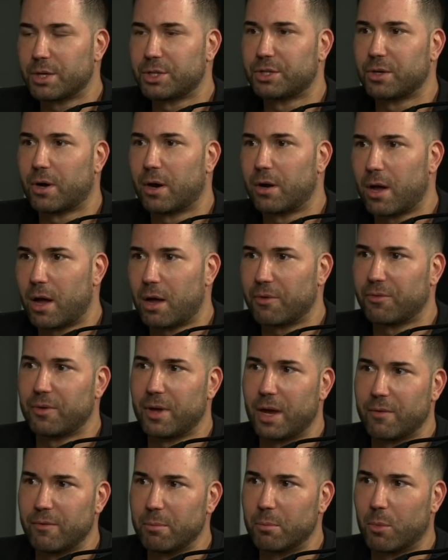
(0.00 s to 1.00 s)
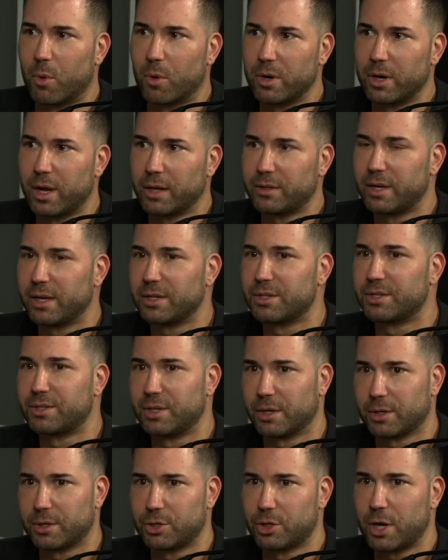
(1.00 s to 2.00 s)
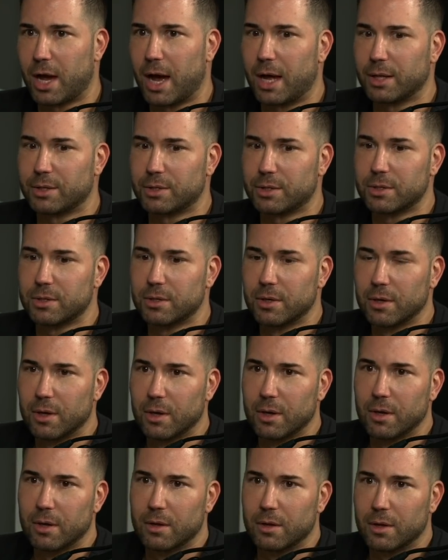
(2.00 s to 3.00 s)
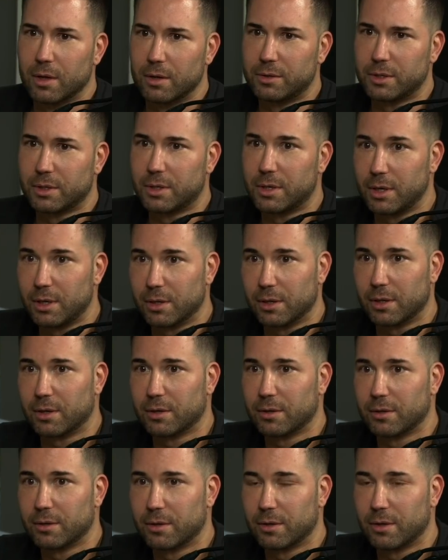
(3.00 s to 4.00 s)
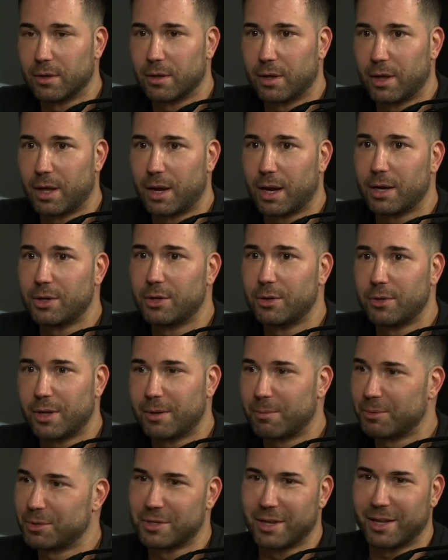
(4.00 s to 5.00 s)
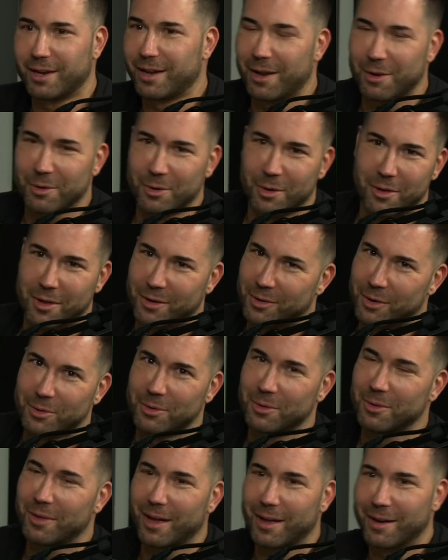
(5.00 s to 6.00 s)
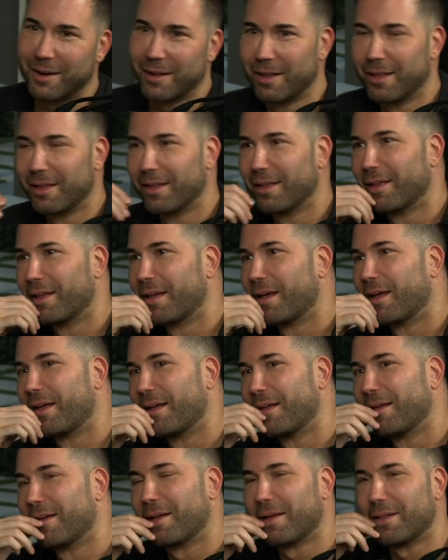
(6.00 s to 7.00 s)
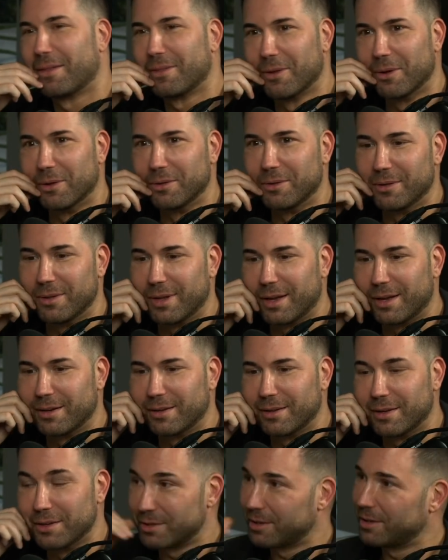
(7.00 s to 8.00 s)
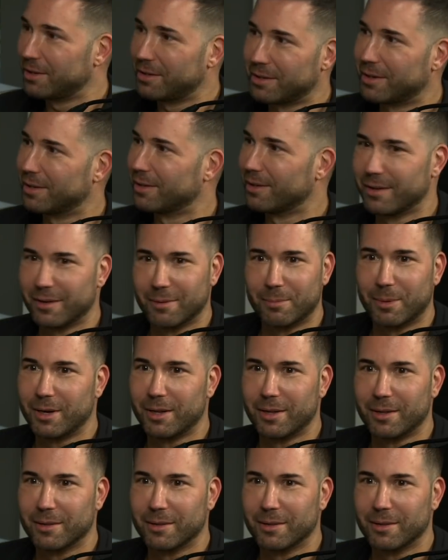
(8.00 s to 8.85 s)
I start off every morning. I take 6 shots of tequila, and I'm just kidding. I don't do that. Don't do that. Don't do that. Is there tequila here, buddy?